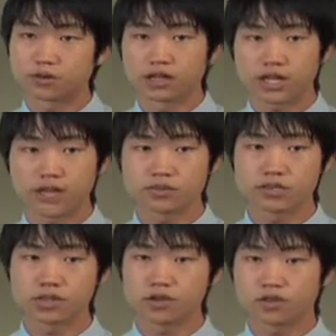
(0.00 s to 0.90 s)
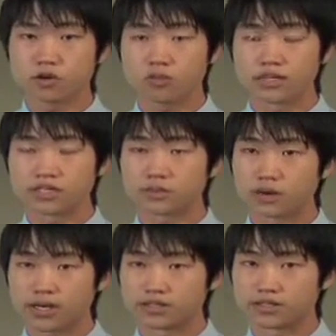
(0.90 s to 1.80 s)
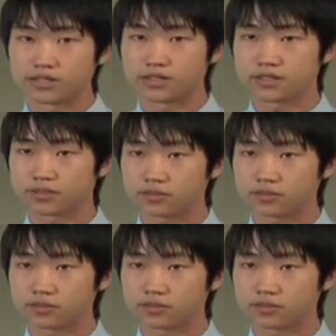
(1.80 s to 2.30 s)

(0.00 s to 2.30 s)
when it came to ethical business practices.